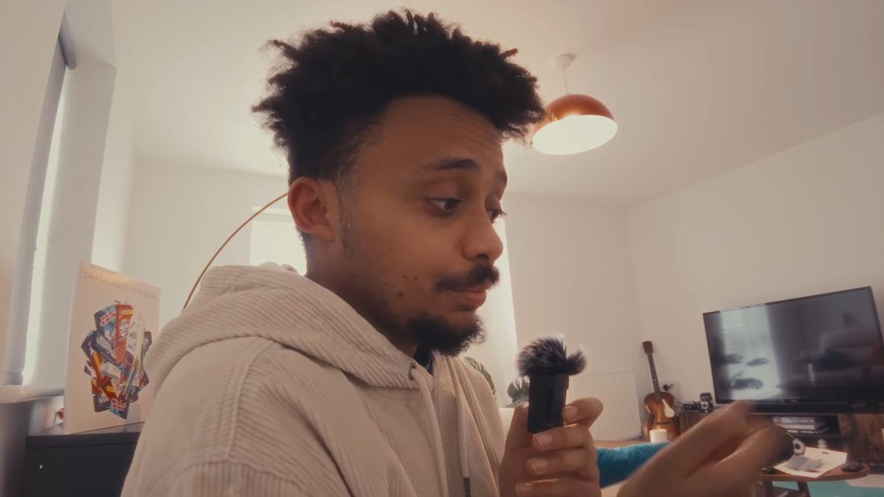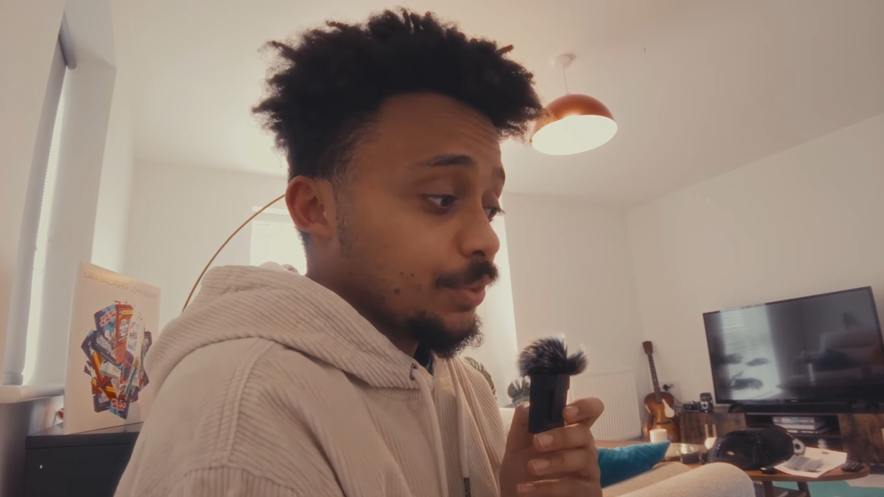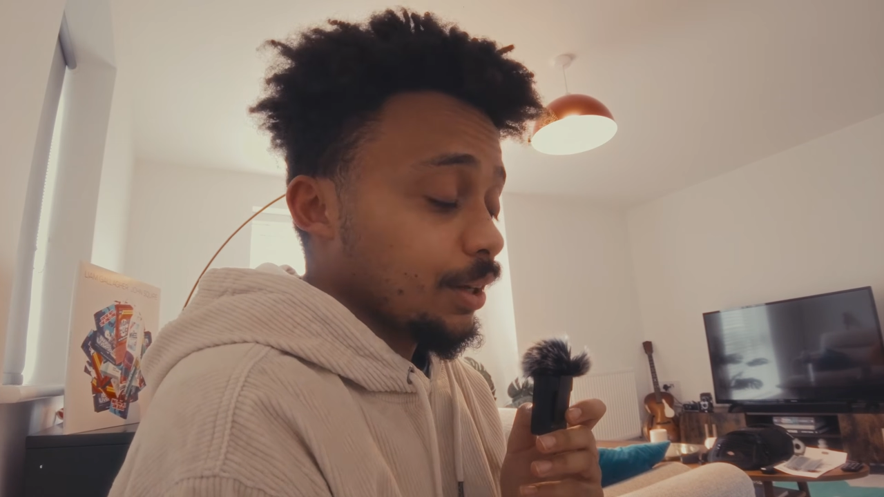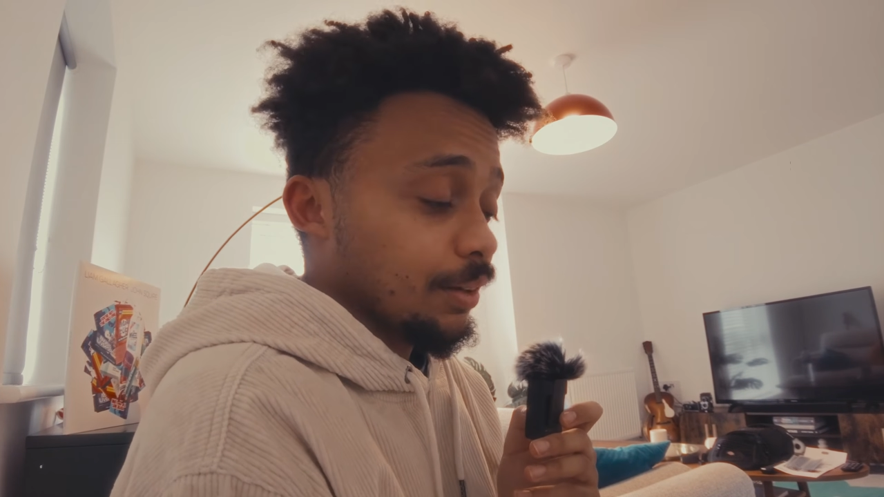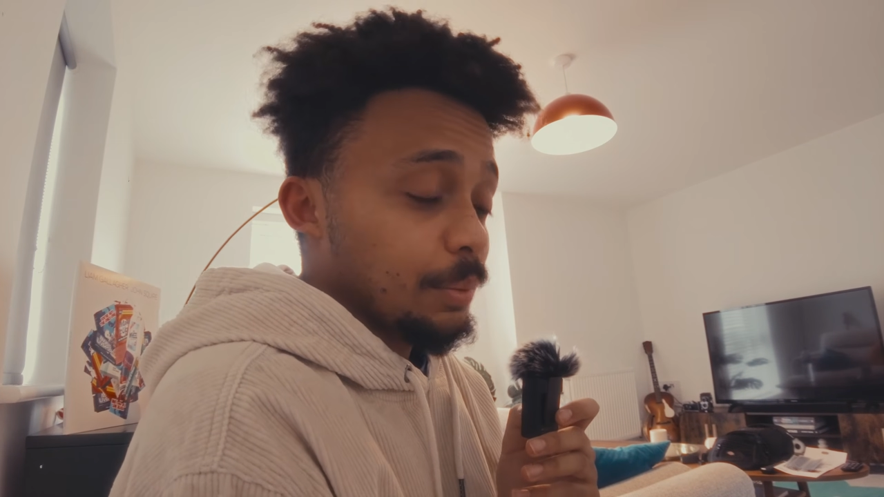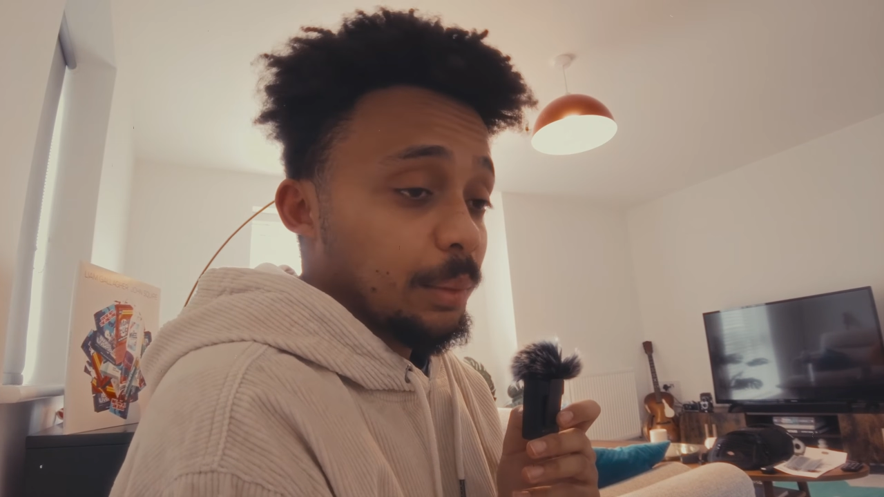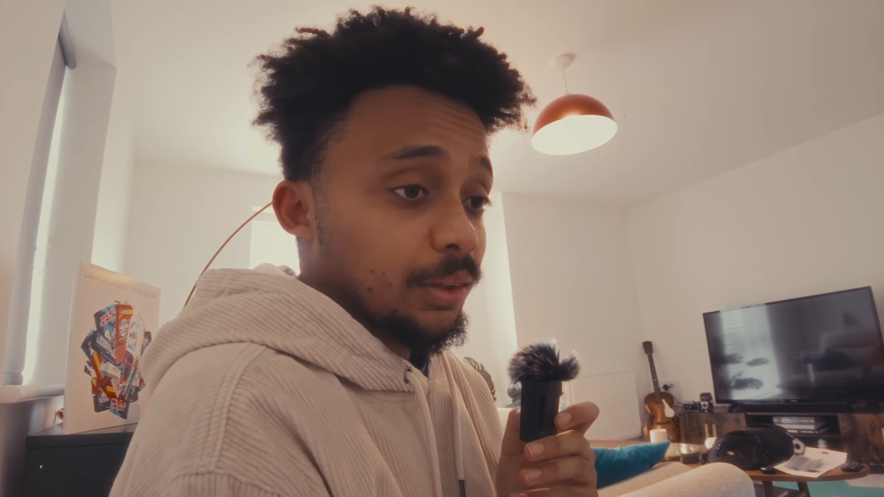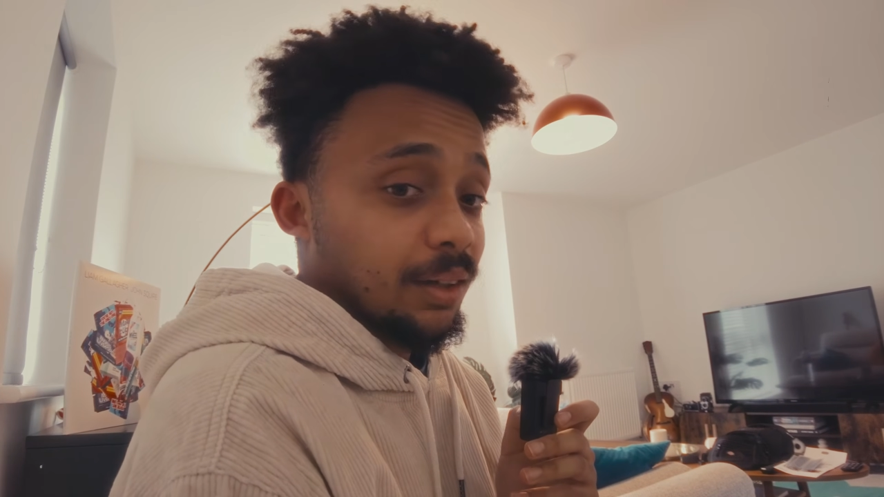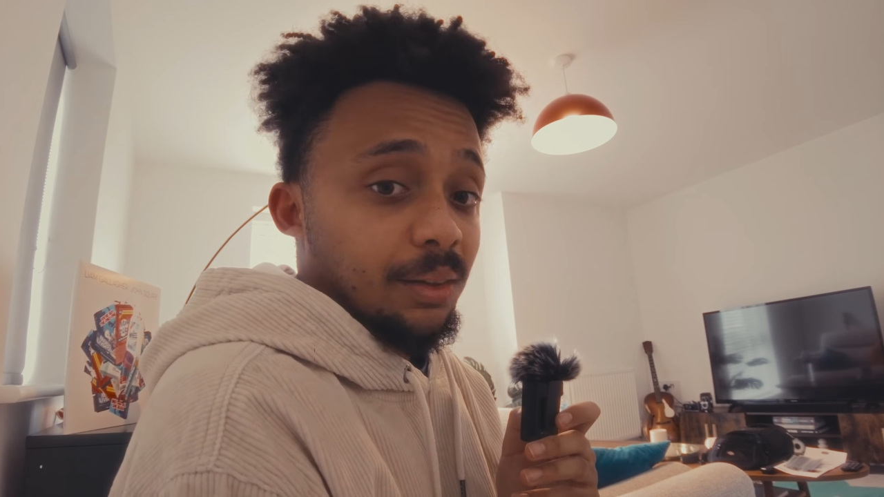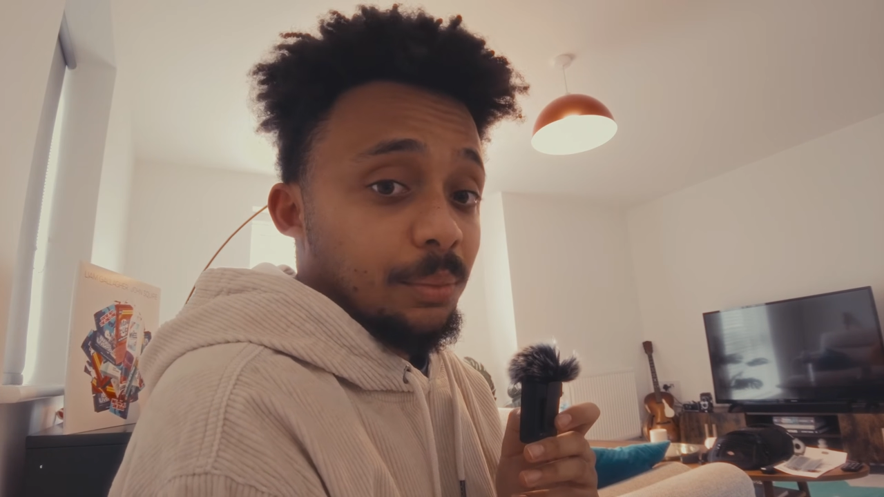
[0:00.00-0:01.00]
shut the memory
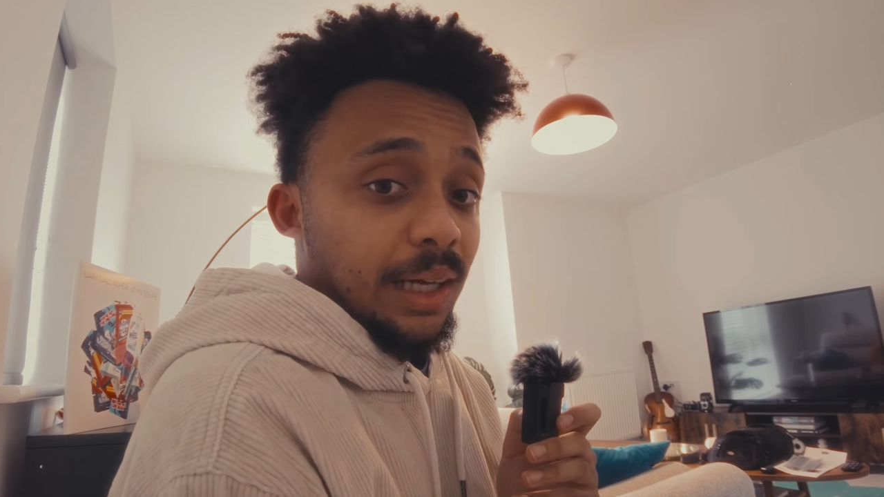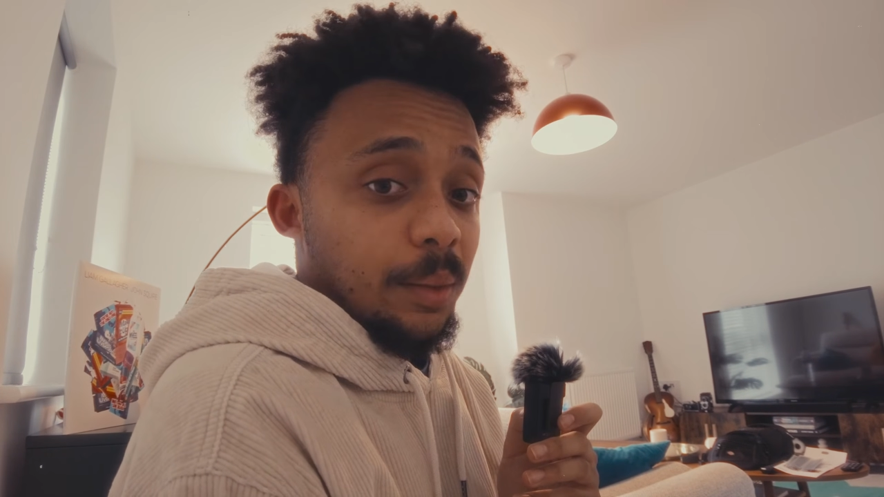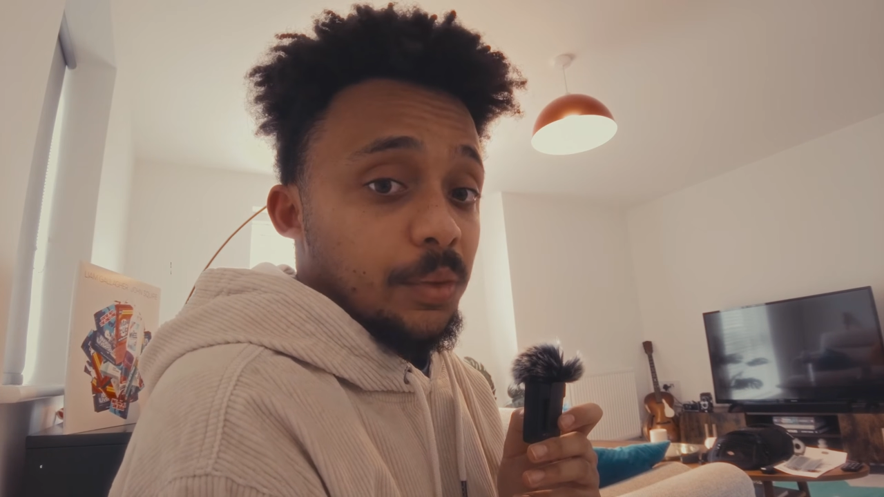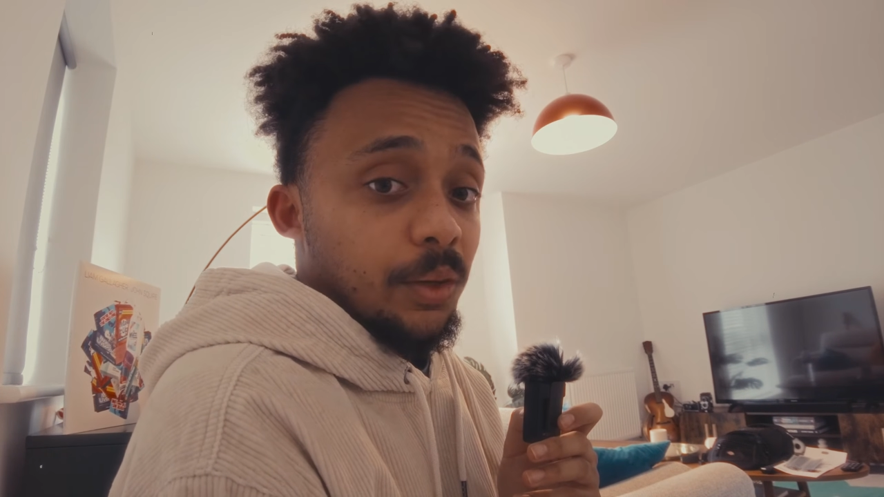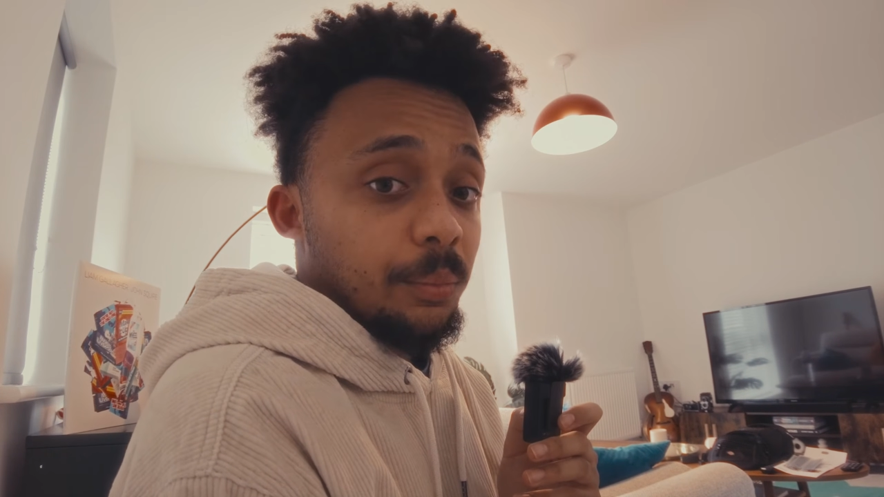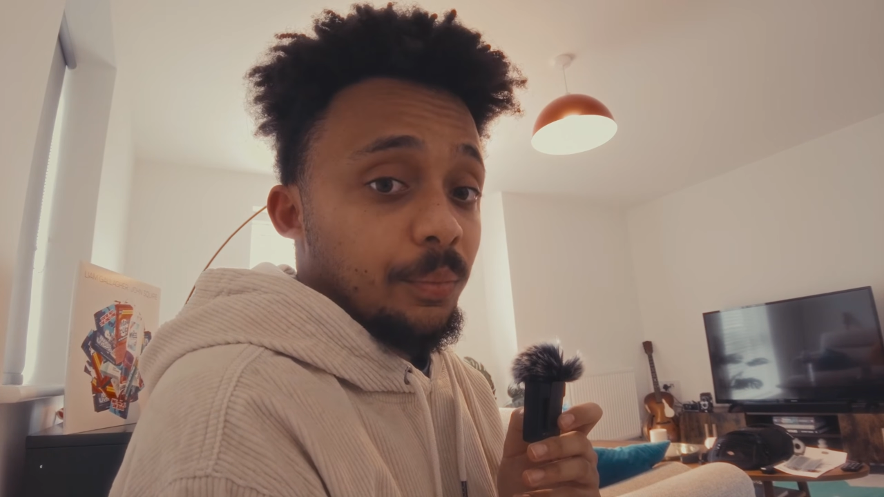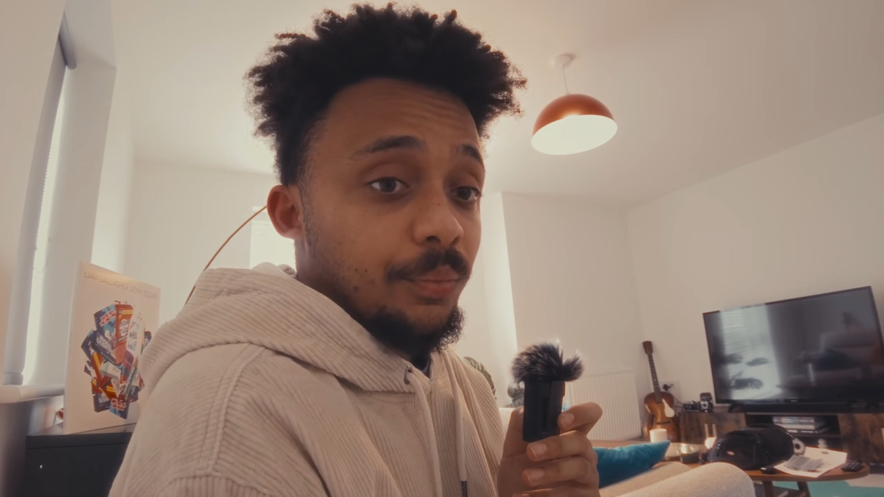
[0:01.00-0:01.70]
card on my laptop.